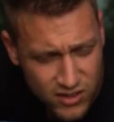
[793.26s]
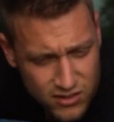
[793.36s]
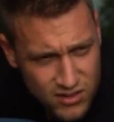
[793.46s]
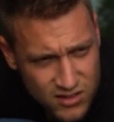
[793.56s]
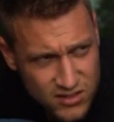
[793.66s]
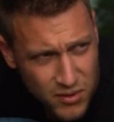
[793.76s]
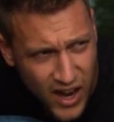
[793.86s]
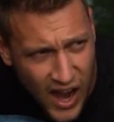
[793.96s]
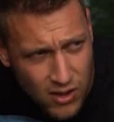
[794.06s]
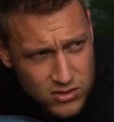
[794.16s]
dude? How did
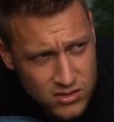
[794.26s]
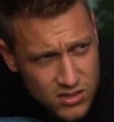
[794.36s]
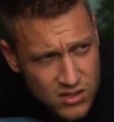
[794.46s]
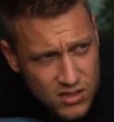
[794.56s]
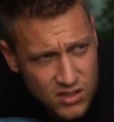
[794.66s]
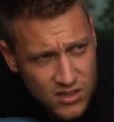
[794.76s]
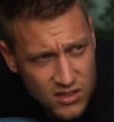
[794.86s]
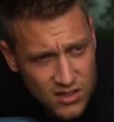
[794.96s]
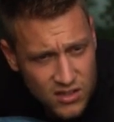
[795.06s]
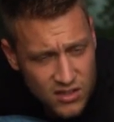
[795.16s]
you house. how do you afford this
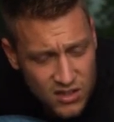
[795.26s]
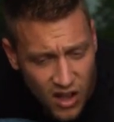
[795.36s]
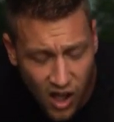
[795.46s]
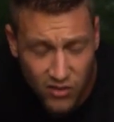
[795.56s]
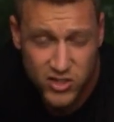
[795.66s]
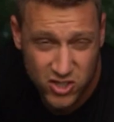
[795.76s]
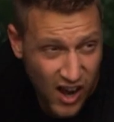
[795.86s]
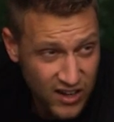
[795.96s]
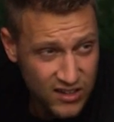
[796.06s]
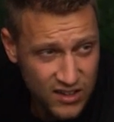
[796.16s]
truck? Oh, the
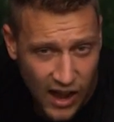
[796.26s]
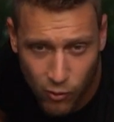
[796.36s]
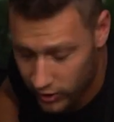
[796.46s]
truck I